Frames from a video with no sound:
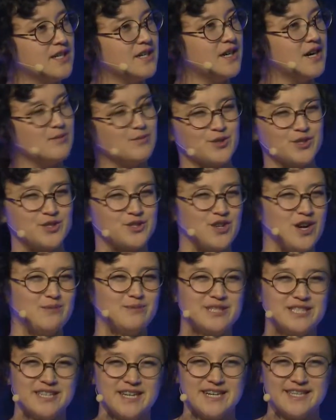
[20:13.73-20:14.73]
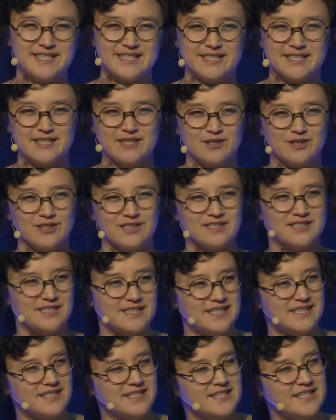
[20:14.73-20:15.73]
almost traumatizing, or
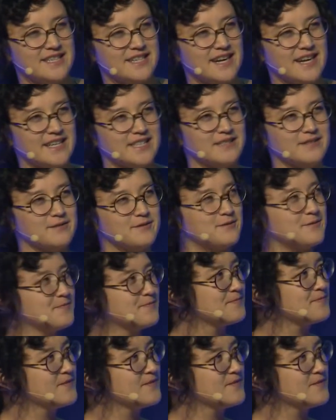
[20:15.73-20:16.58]
it kind of